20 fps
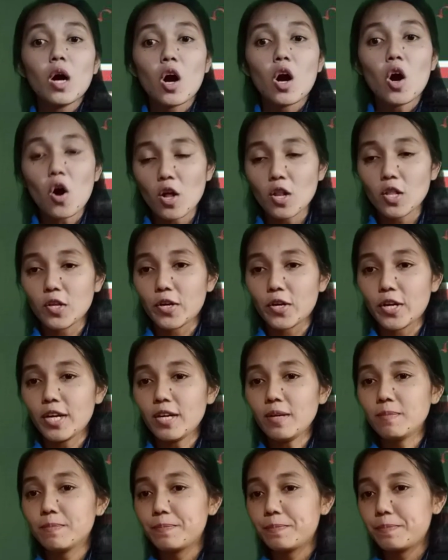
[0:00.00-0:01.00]
color,
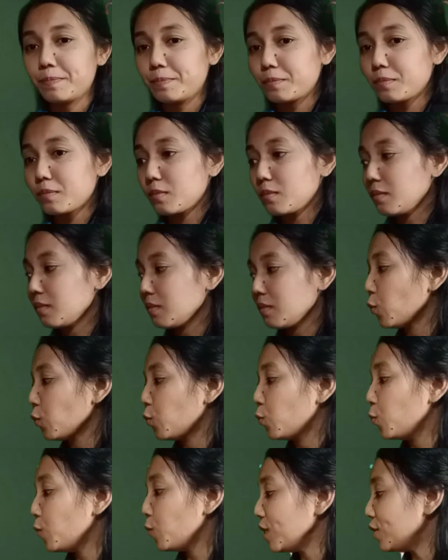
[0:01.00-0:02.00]

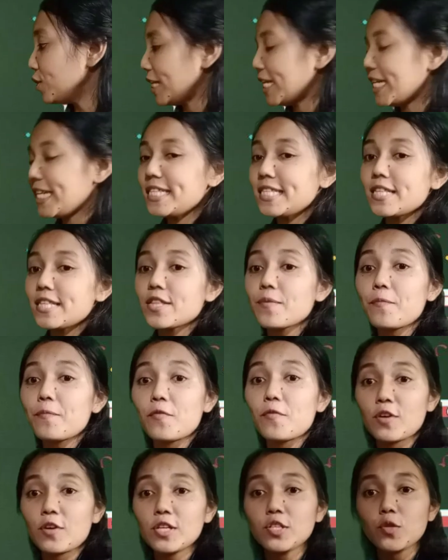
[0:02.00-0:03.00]
which is the
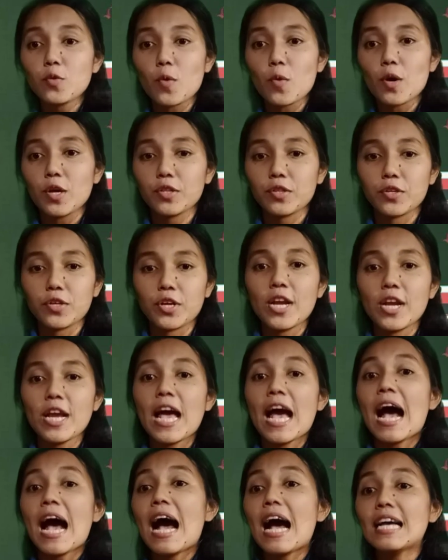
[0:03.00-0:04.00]
first quarter,
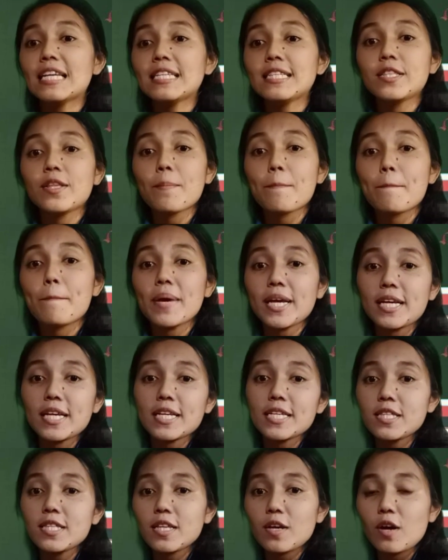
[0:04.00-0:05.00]
has the
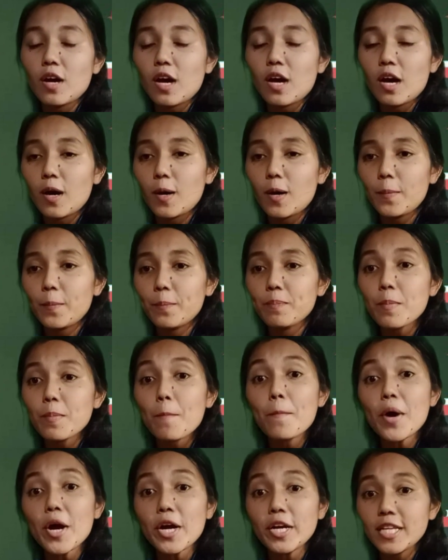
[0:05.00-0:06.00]
biggest
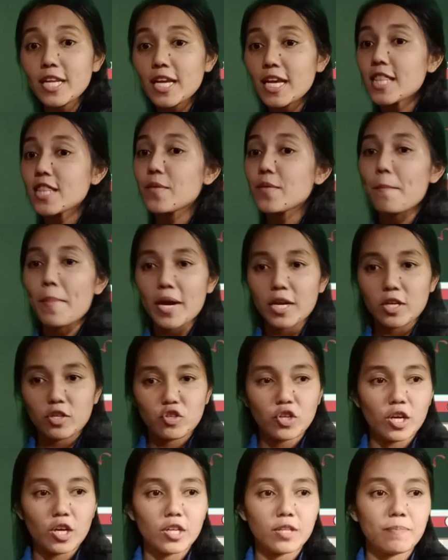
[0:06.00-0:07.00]
part in the pie
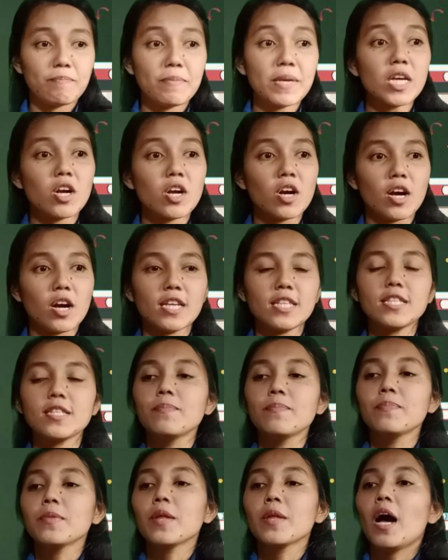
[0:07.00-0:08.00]
chart because
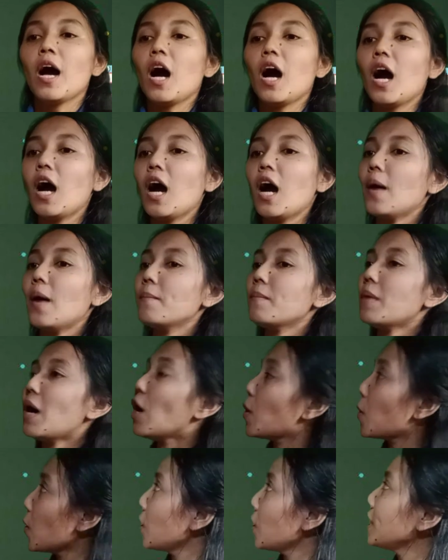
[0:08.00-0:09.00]

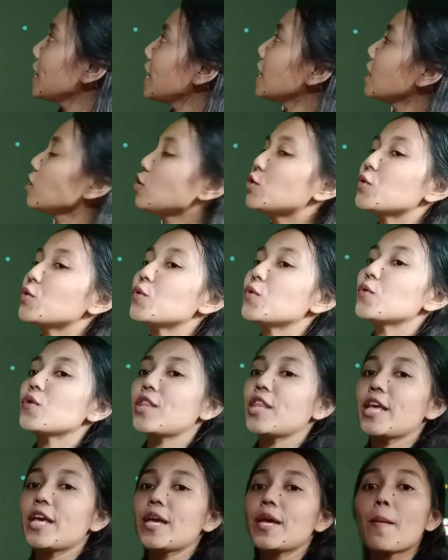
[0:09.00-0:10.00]
according to
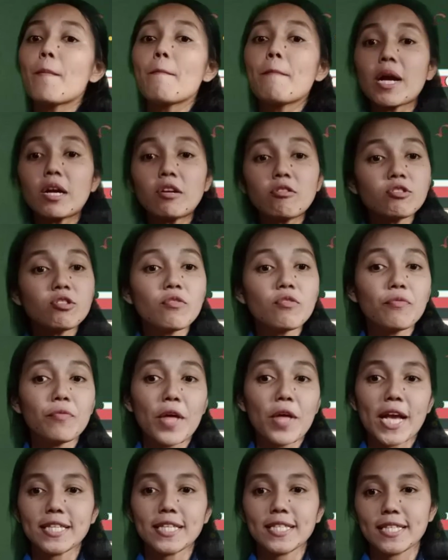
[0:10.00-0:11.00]
the Microsoft
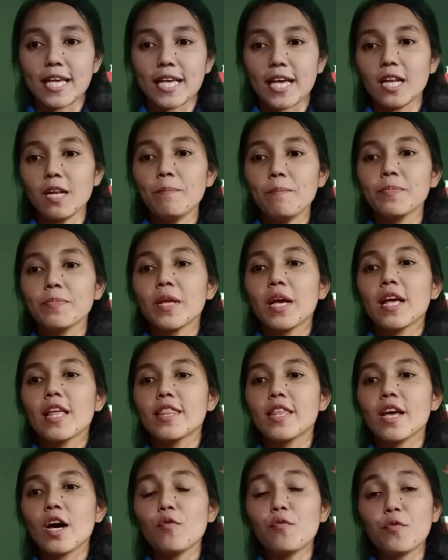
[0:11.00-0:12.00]
Excel,
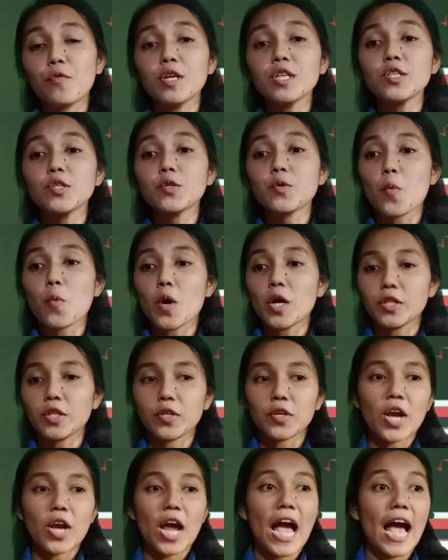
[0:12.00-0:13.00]
the first
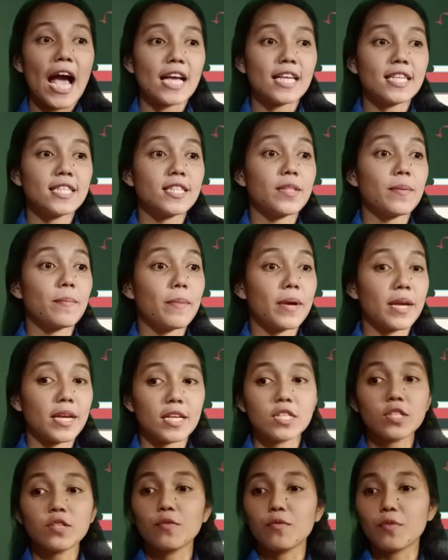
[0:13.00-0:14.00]
quarter has the
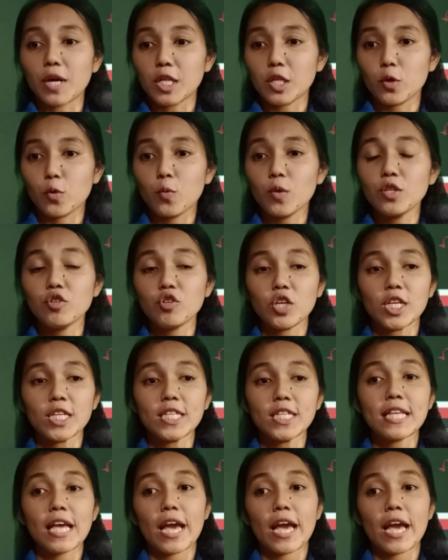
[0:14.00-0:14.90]
biggest value, which is